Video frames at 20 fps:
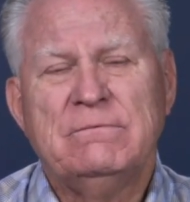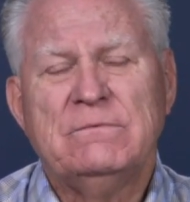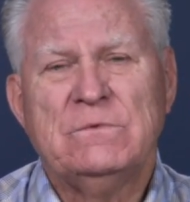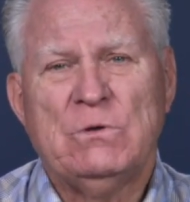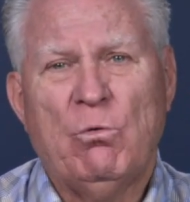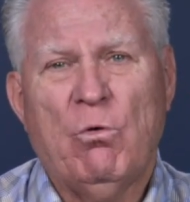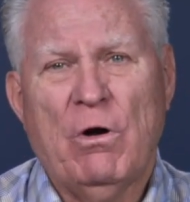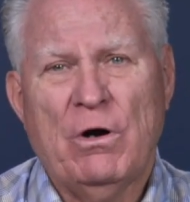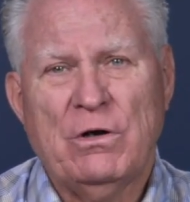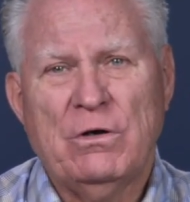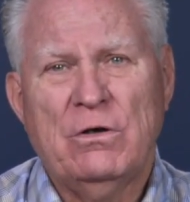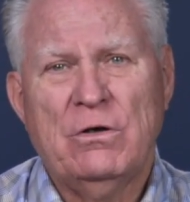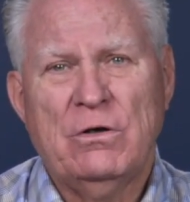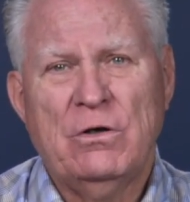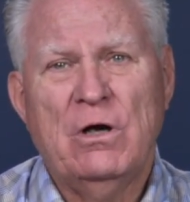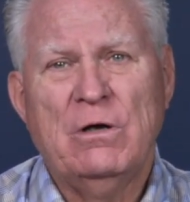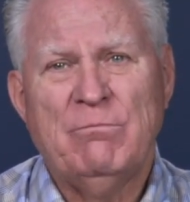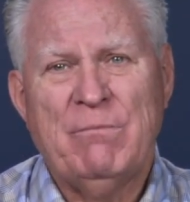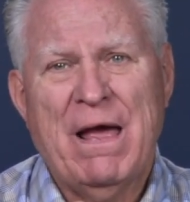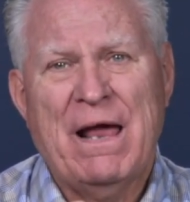The word
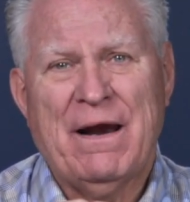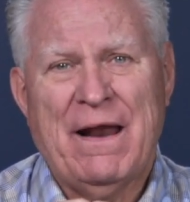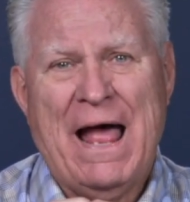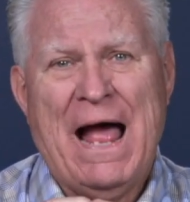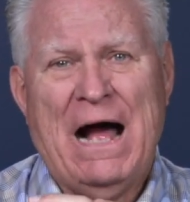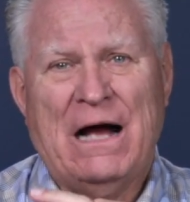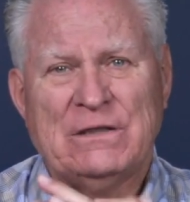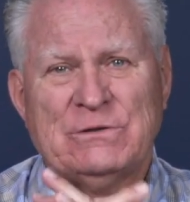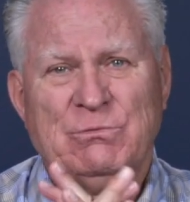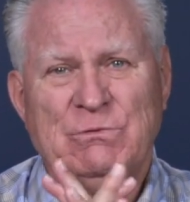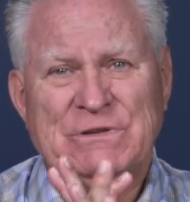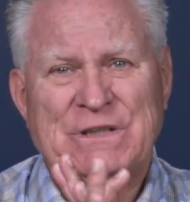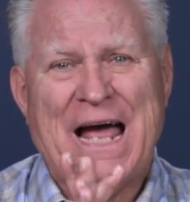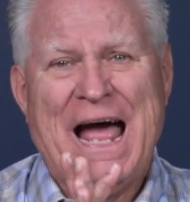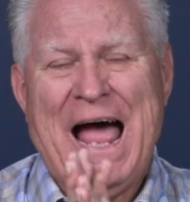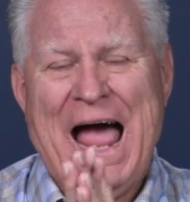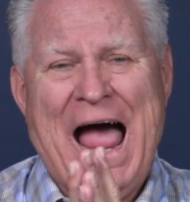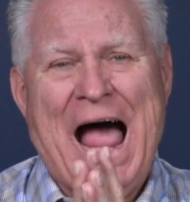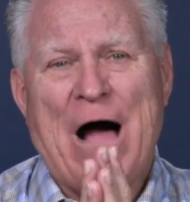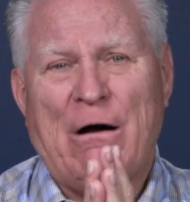good man in the house was a
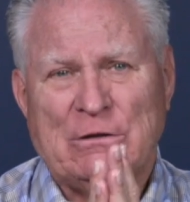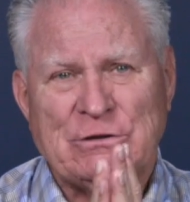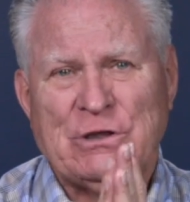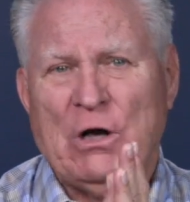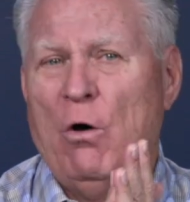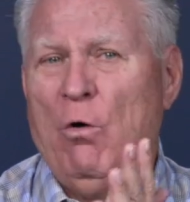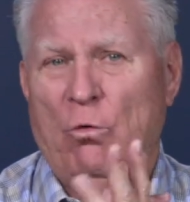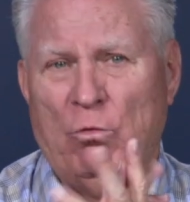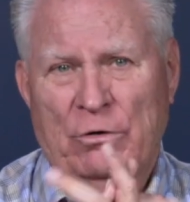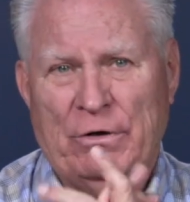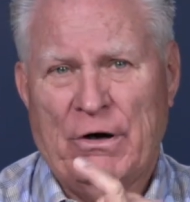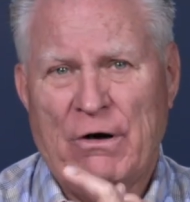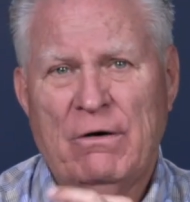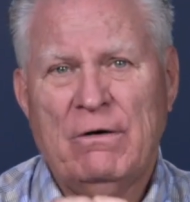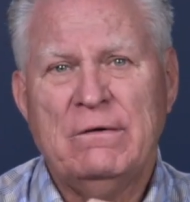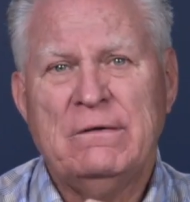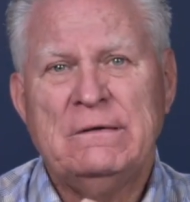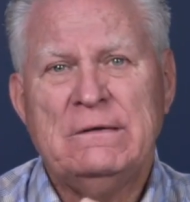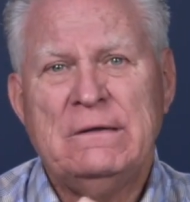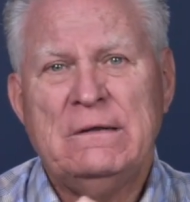householder